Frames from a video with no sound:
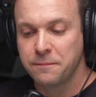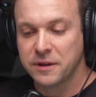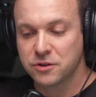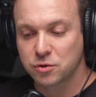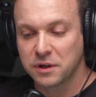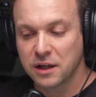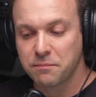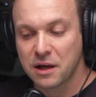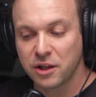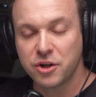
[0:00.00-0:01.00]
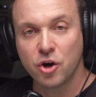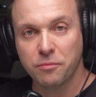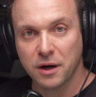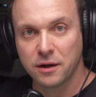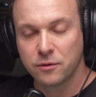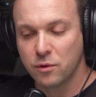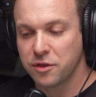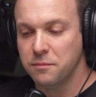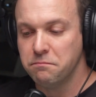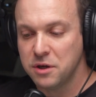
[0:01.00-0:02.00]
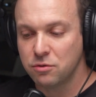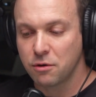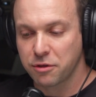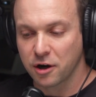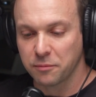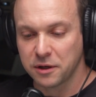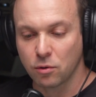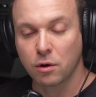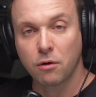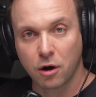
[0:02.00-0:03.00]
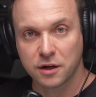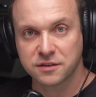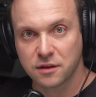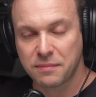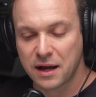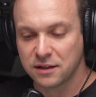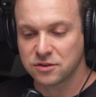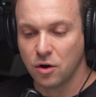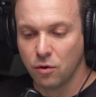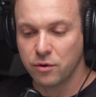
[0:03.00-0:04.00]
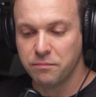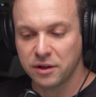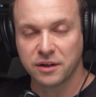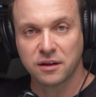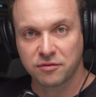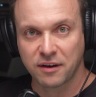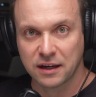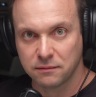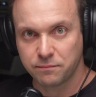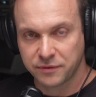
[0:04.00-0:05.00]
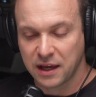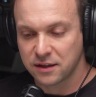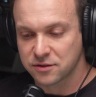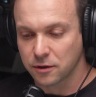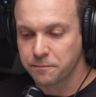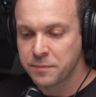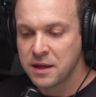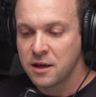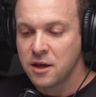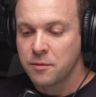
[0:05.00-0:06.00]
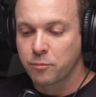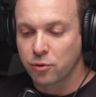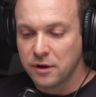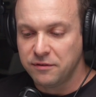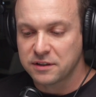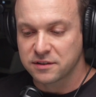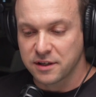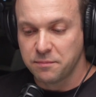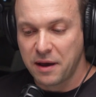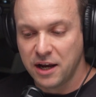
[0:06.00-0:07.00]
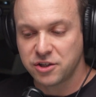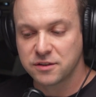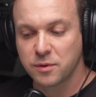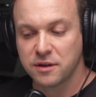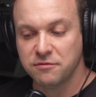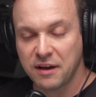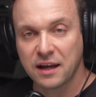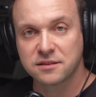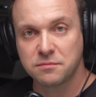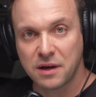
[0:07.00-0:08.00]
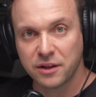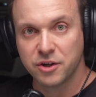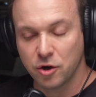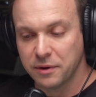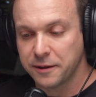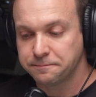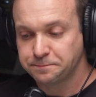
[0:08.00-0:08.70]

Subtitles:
in treating melanoma with immunotherapy, or harnessing the body's own ability to fight cancer. Previously, patients with advanced melanoma